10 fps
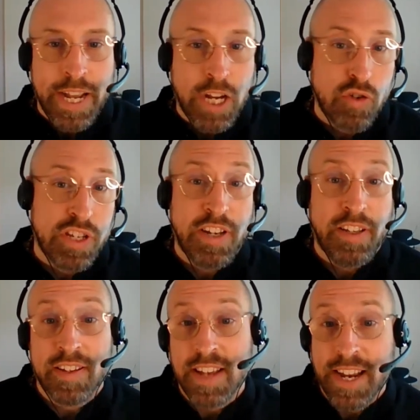interested
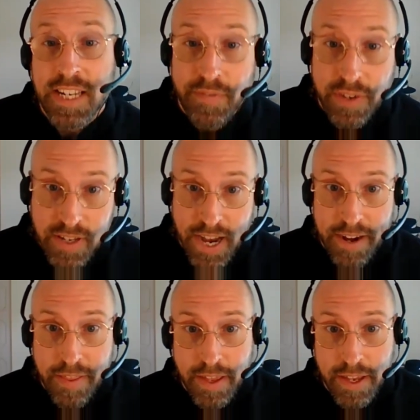in the scientific
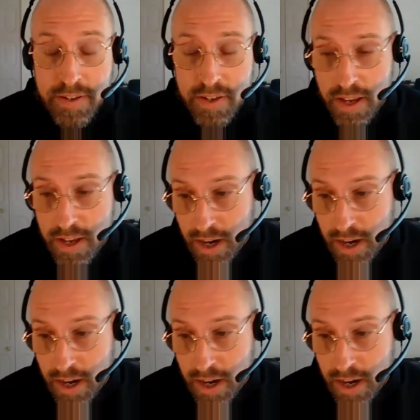side of things,